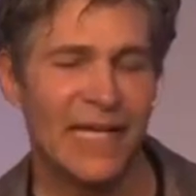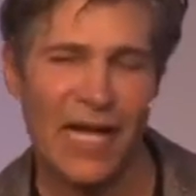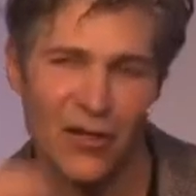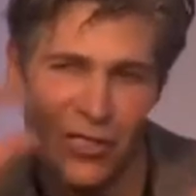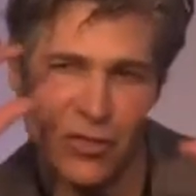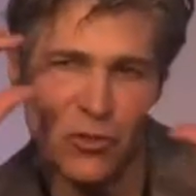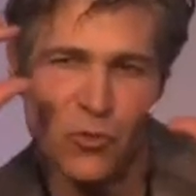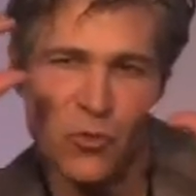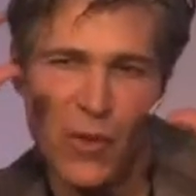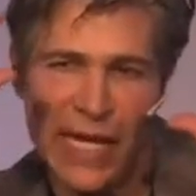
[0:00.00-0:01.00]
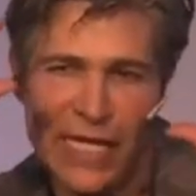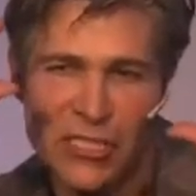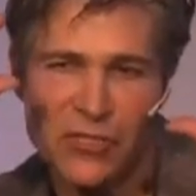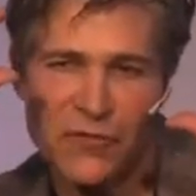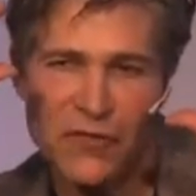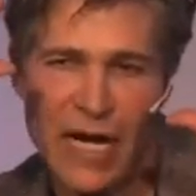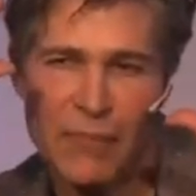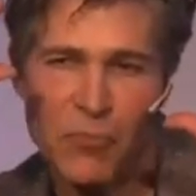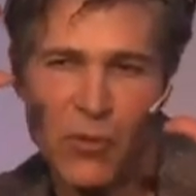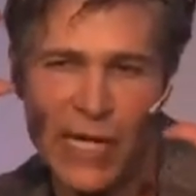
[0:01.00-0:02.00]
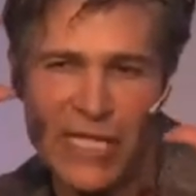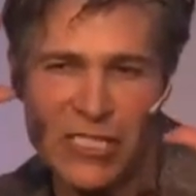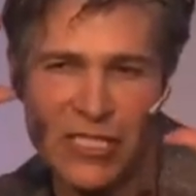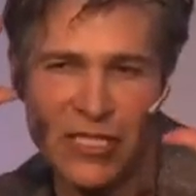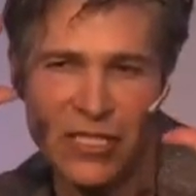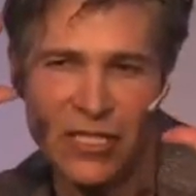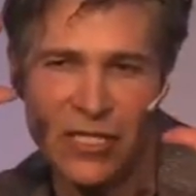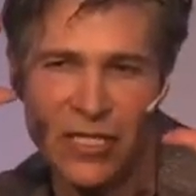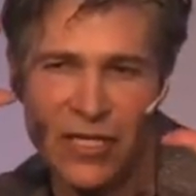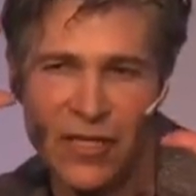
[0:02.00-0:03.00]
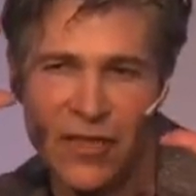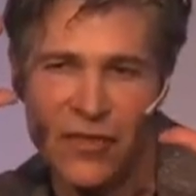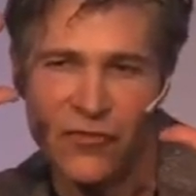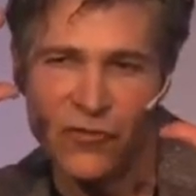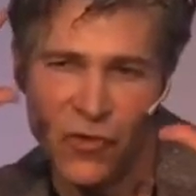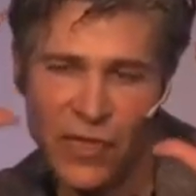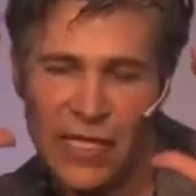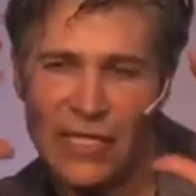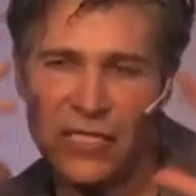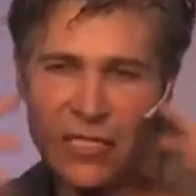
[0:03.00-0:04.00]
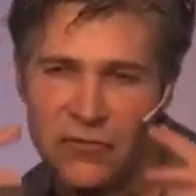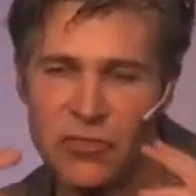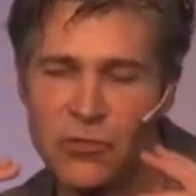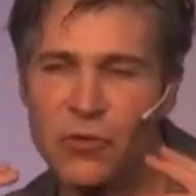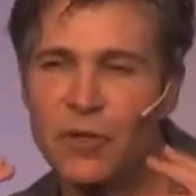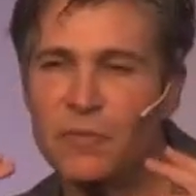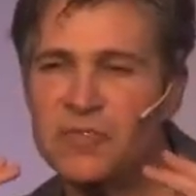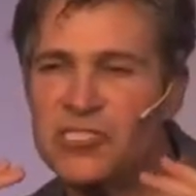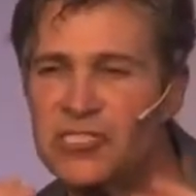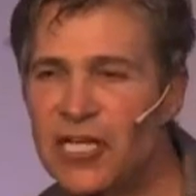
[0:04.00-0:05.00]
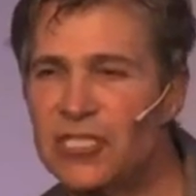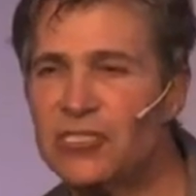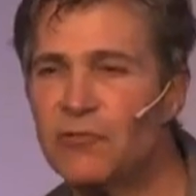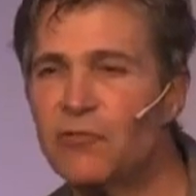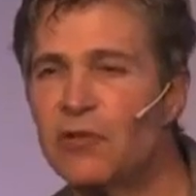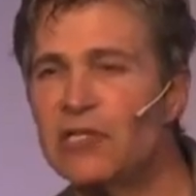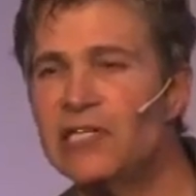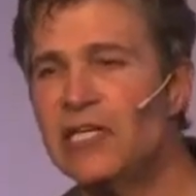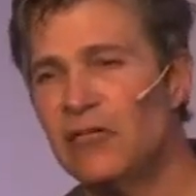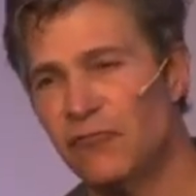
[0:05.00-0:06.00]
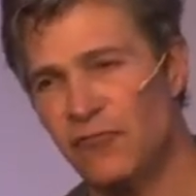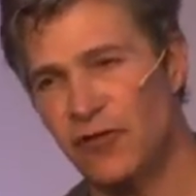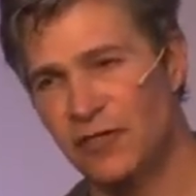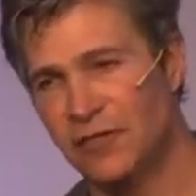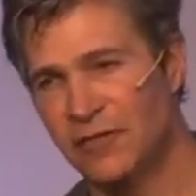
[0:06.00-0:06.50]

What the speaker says: How can you raise your vibration so that it gives you a sense of relief?